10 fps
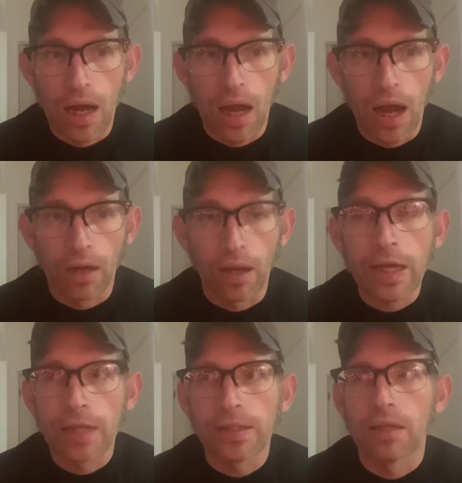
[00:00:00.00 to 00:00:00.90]
Like
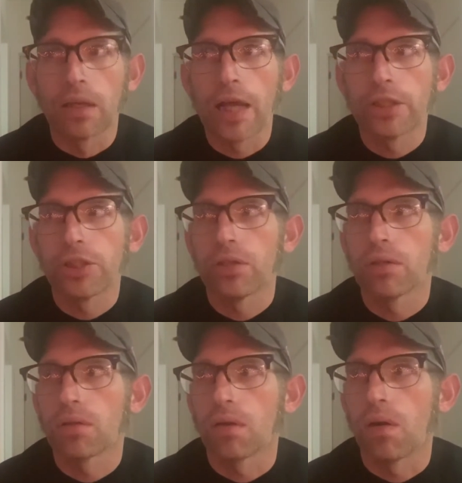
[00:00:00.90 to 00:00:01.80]
I said last
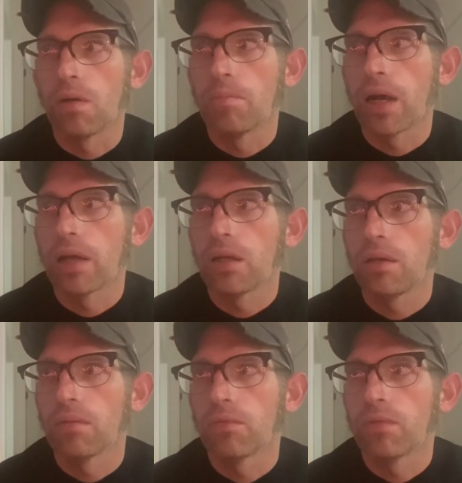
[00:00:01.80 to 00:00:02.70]
year on
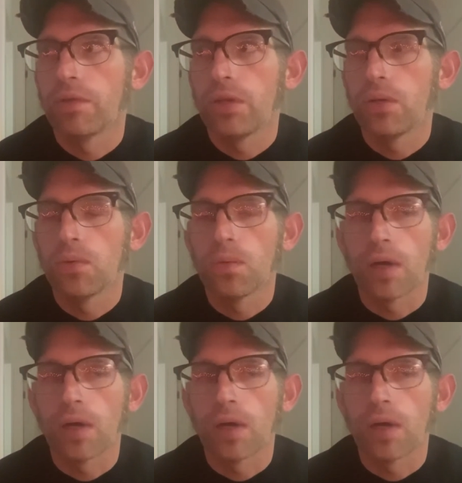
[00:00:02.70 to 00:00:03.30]
my review,